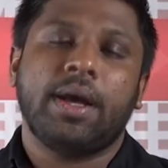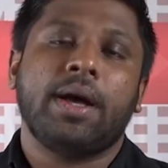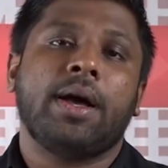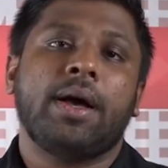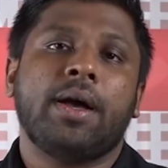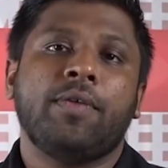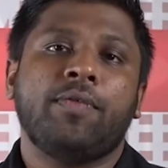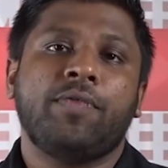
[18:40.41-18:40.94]

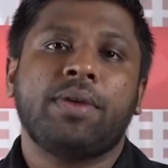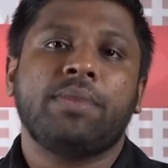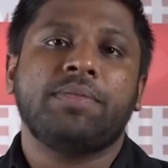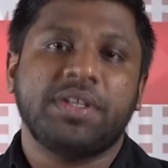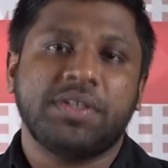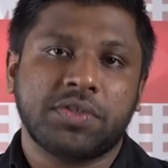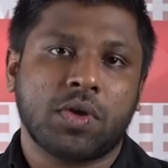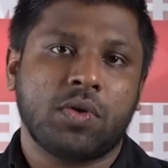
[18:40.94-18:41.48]

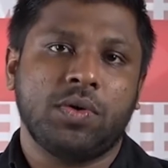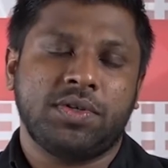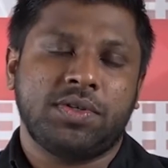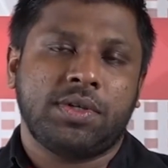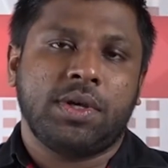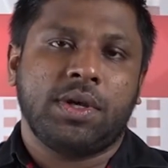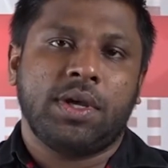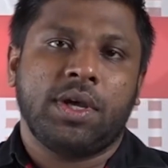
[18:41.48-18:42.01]
from this
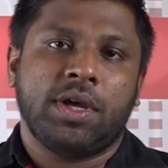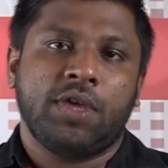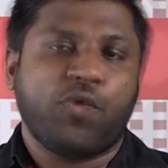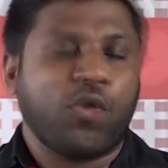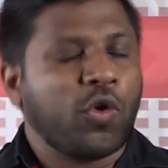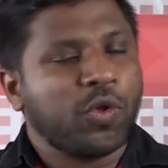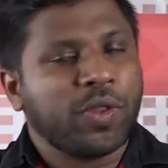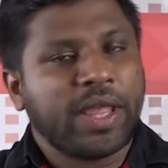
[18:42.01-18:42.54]
course.
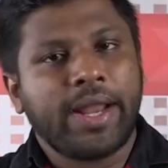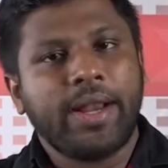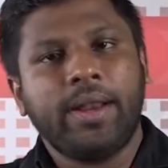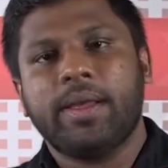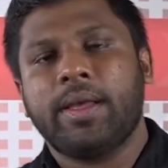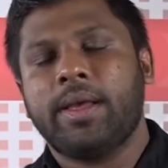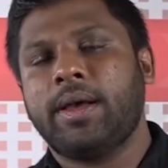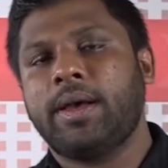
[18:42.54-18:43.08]
For
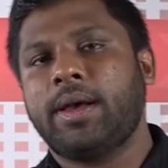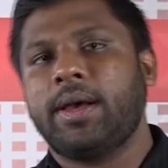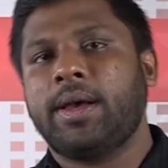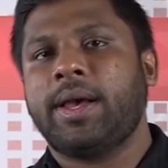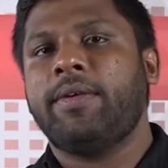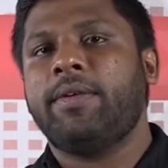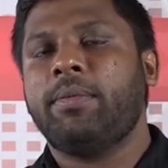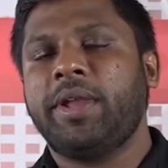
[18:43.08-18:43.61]
that,
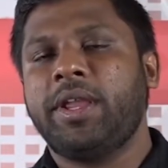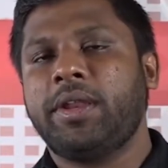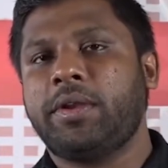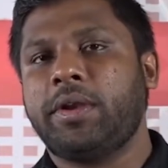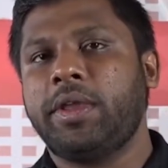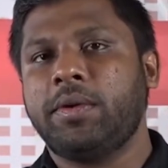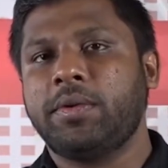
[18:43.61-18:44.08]
I will be